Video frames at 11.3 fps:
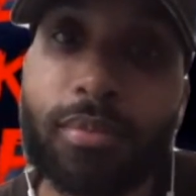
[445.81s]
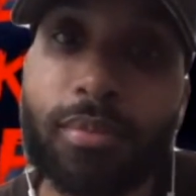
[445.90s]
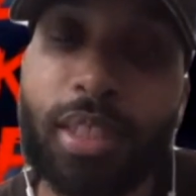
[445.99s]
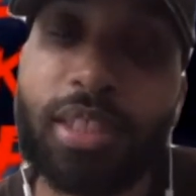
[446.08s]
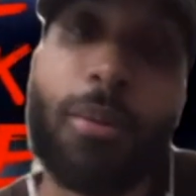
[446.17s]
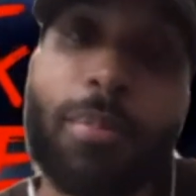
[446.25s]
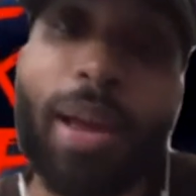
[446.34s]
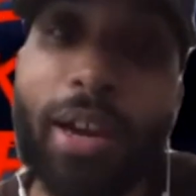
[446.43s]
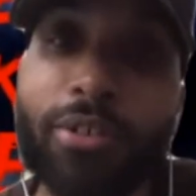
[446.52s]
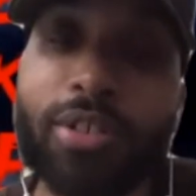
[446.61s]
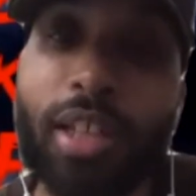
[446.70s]
That's how
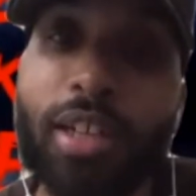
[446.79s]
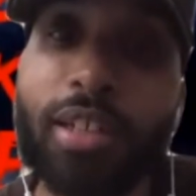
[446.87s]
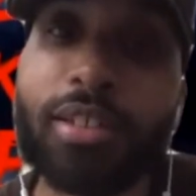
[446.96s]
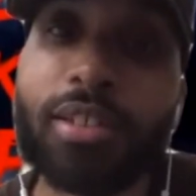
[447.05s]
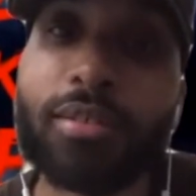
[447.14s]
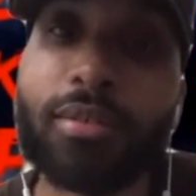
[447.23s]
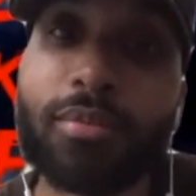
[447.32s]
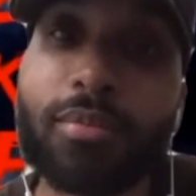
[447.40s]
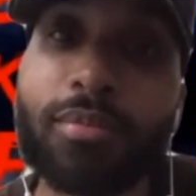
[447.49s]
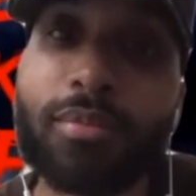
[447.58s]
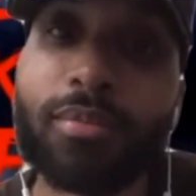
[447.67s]
backwards that is. Yeah,
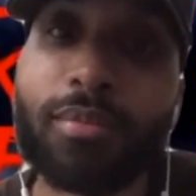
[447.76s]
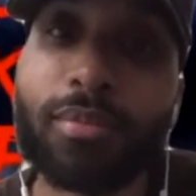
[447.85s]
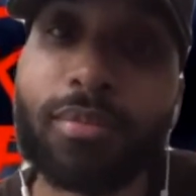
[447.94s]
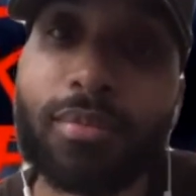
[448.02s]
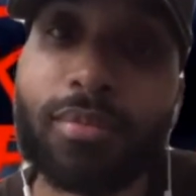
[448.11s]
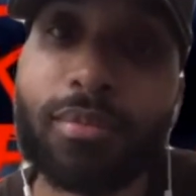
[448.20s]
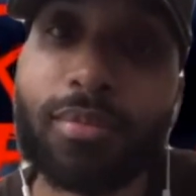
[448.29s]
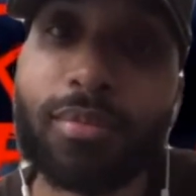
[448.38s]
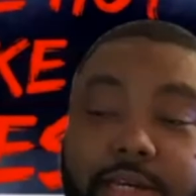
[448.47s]
backwards. Yeah.